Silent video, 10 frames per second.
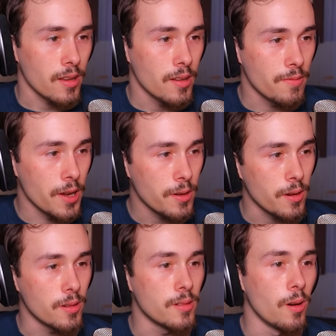you found a
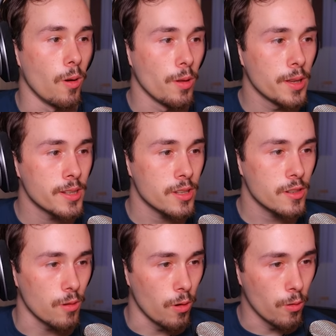golden
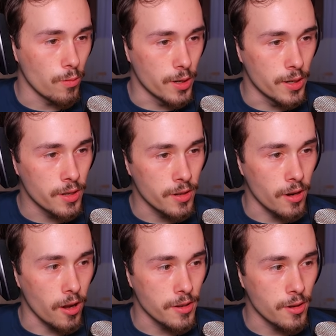scroll written in
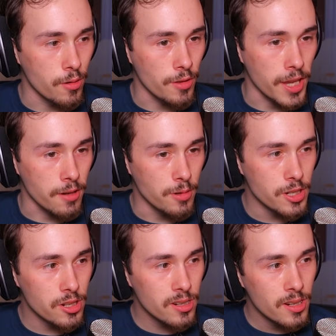an unknown
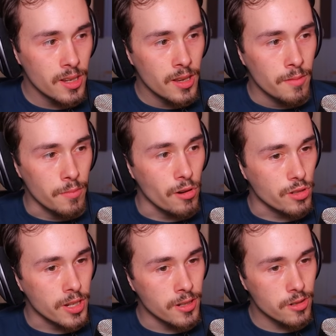language?
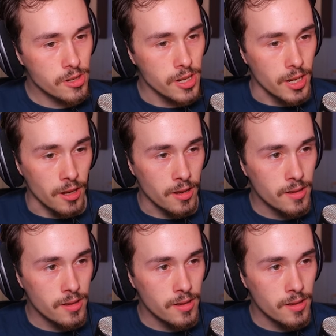Most interesting.